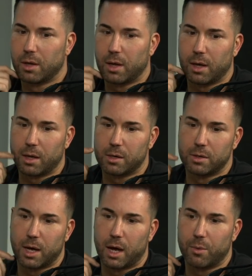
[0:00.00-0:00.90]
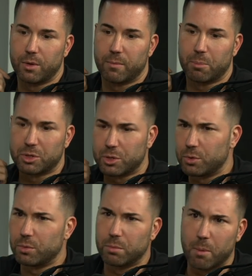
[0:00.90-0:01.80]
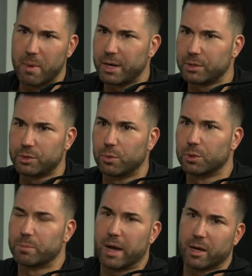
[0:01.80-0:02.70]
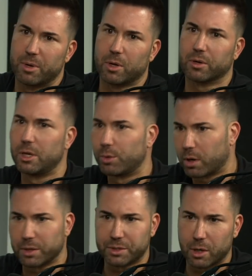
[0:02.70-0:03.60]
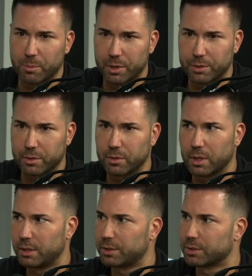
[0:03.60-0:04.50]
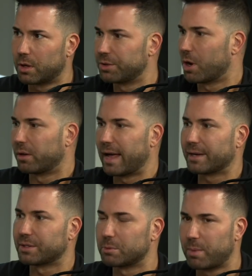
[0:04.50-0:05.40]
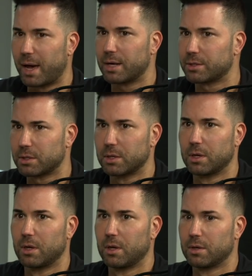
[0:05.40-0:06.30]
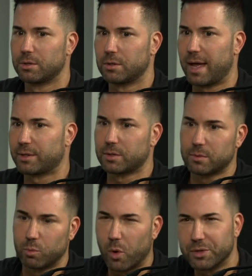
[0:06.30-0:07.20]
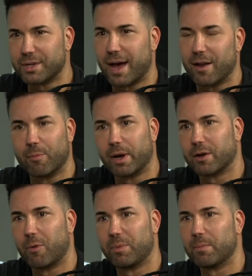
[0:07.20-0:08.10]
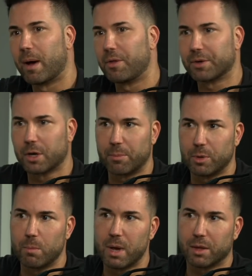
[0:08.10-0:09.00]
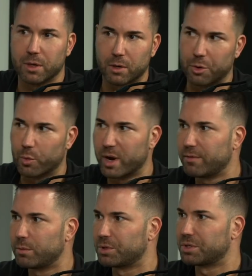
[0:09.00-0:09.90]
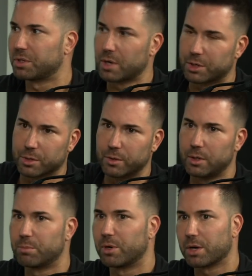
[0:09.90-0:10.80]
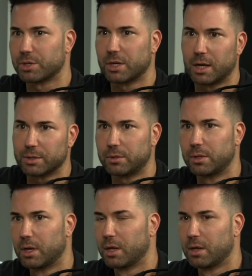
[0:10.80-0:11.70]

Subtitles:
And we have a bunch of new amazing tools by a company called Kilohertz in our bundle. And it's called the All Access Pass. So that's one side of my company. In my other company, we make a thing called the Raven, which is a touchscreen production console.